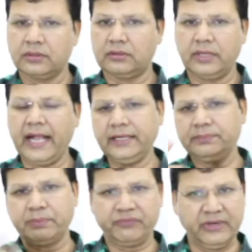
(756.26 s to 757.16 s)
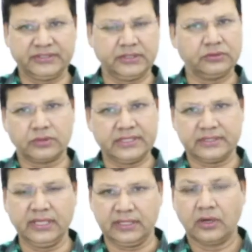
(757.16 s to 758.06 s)
Any profession you can
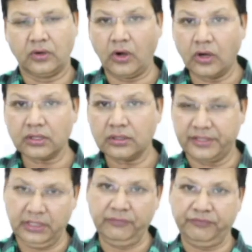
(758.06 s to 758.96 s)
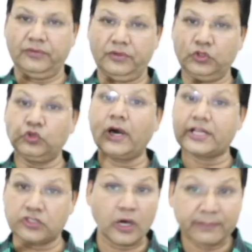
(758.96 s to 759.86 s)
tell. Or if you are
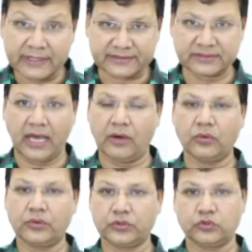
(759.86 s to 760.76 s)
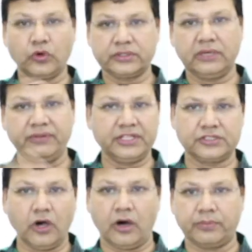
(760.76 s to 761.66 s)
jobless now, you don't have any
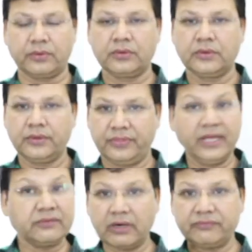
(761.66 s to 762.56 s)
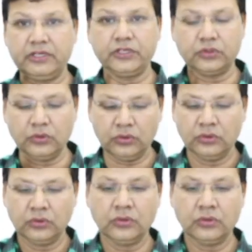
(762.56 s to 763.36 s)
job, then what will you do?